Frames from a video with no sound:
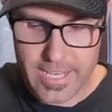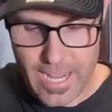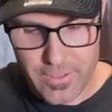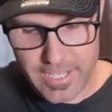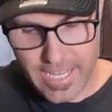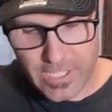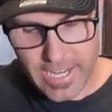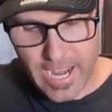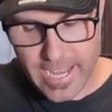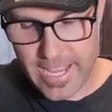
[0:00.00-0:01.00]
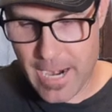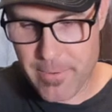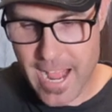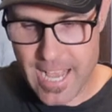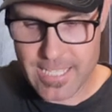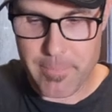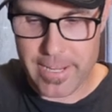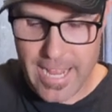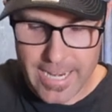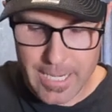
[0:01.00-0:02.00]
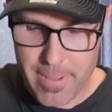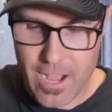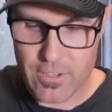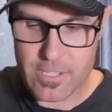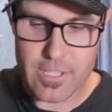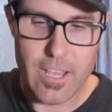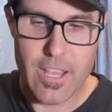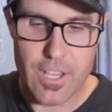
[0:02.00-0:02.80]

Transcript: now the D J I camera has the magnetic mounts.